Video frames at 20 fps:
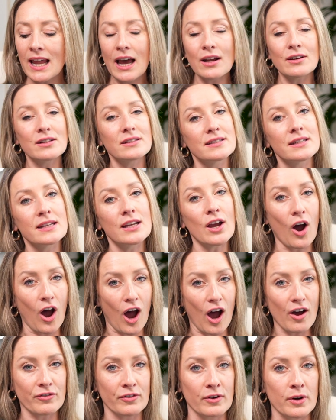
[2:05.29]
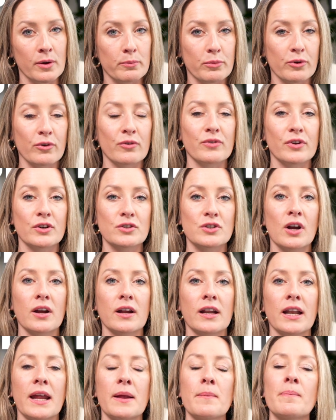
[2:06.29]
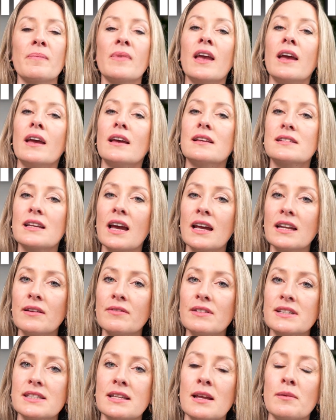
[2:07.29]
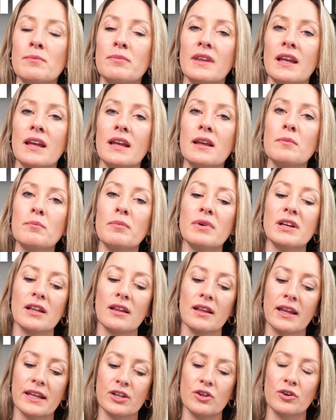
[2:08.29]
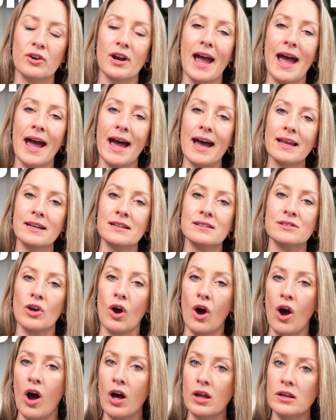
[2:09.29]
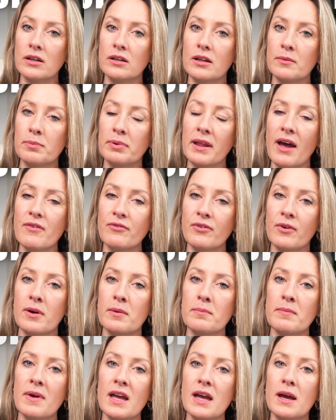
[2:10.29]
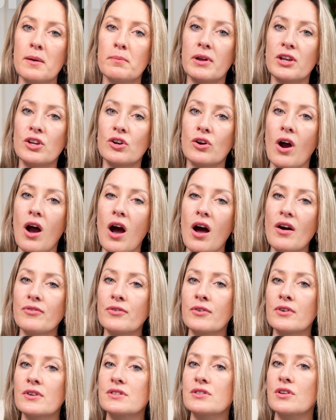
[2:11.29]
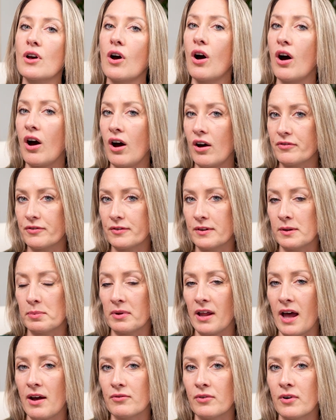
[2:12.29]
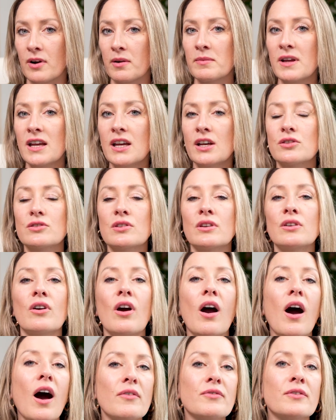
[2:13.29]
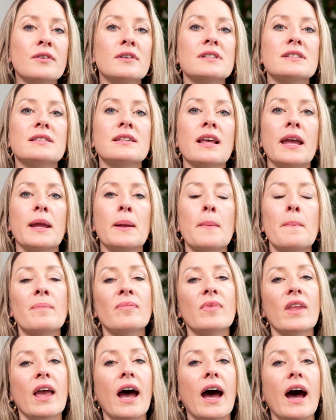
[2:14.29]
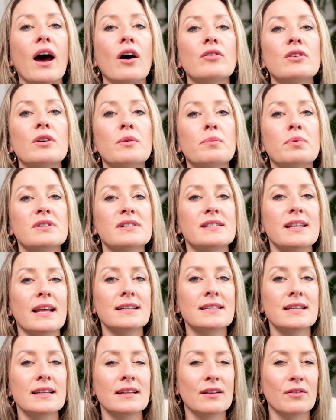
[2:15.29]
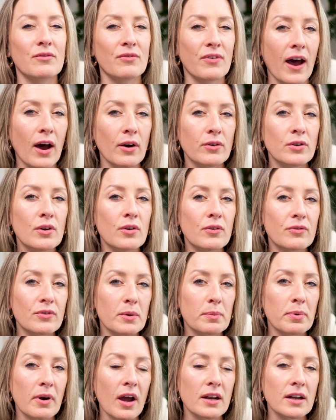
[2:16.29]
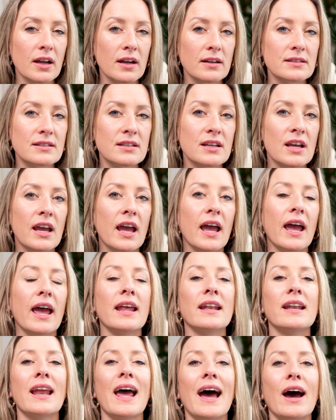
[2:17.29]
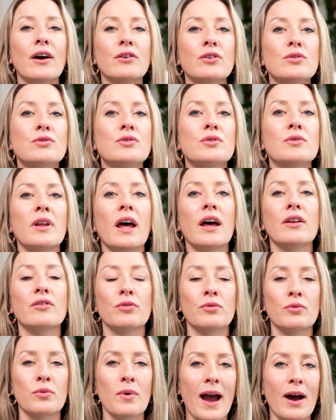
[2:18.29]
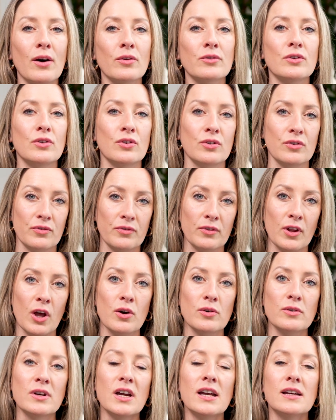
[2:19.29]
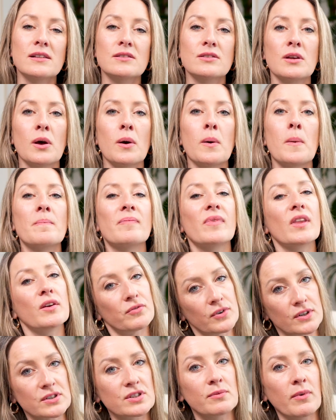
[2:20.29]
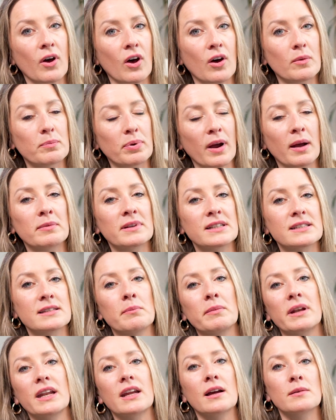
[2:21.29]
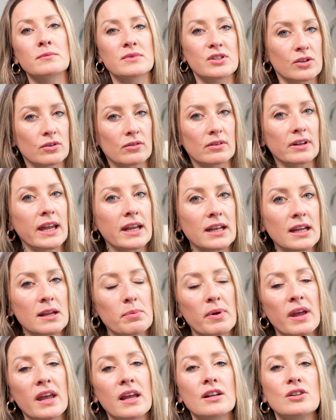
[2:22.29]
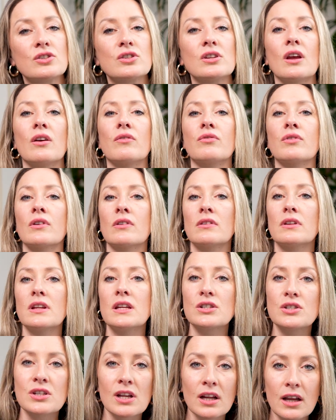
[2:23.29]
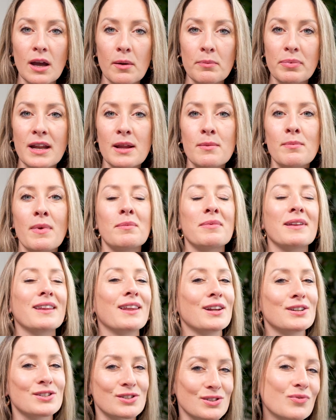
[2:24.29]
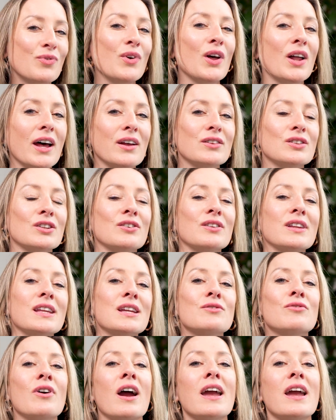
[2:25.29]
how does the offer improve your targeting? It's kind of the same thing, but like your ad is on the platform, but your offer is off the platform. So your offer is like how you're presenting the value of your product and how you do that throughout your flow. So first of all, probably somebody comes to your landing page. If you're a lead gen company, maybe they just fill out their lead,